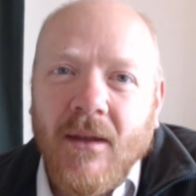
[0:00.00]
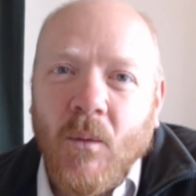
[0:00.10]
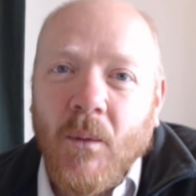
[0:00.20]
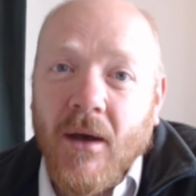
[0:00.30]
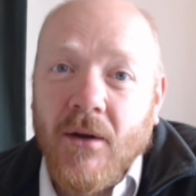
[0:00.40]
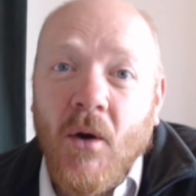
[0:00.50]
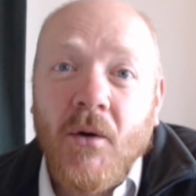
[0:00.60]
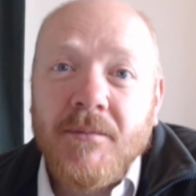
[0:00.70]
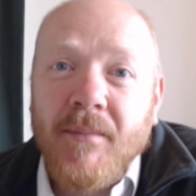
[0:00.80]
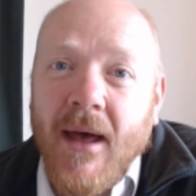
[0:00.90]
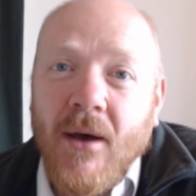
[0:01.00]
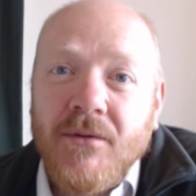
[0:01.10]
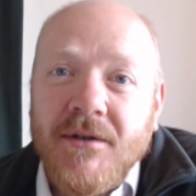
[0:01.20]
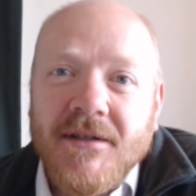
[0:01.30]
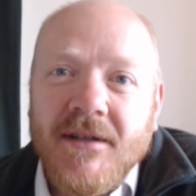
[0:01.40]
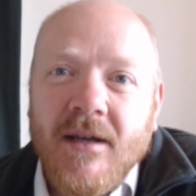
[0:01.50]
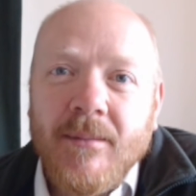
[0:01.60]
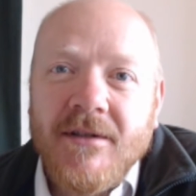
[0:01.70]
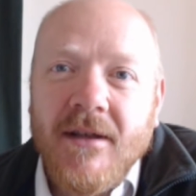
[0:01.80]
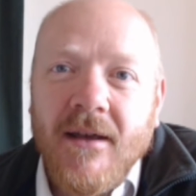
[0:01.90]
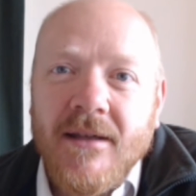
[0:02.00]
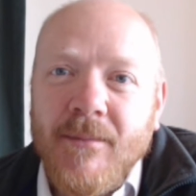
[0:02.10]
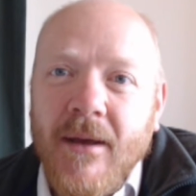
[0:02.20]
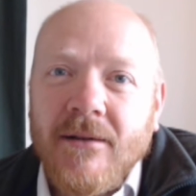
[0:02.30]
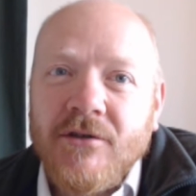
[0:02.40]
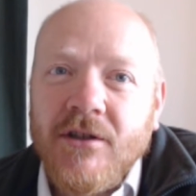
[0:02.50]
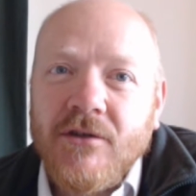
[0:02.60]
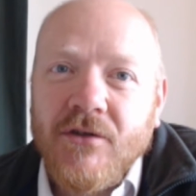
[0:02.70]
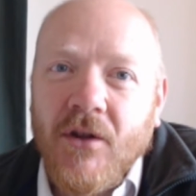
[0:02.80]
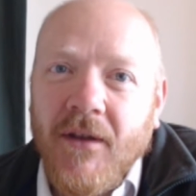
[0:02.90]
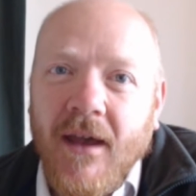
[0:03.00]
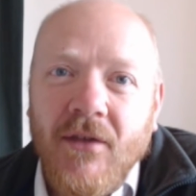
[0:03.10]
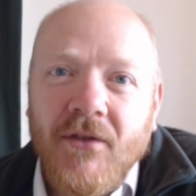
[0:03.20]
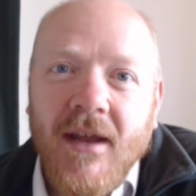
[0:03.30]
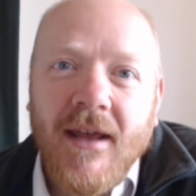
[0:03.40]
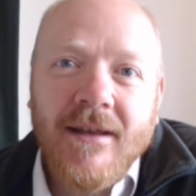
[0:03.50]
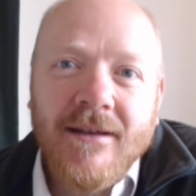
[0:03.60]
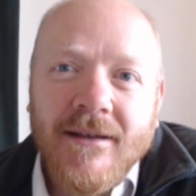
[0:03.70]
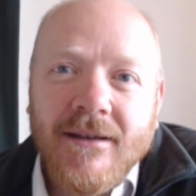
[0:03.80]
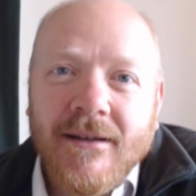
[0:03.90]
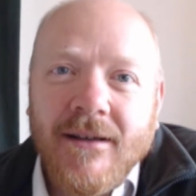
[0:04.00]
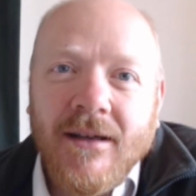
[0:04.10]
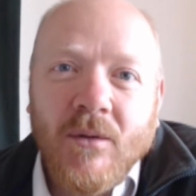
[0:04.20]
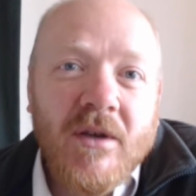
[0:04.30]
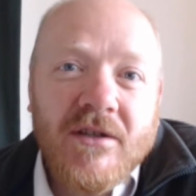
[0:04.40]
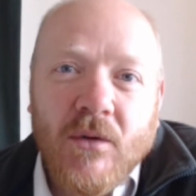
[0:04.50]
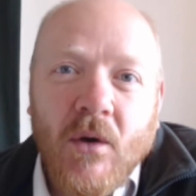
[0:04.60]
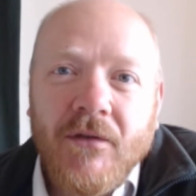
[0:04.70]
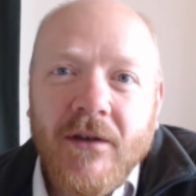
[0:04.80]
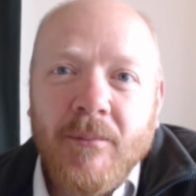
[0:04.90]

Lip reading: We are not bound to circumcise male children on the 8th day. We do not feel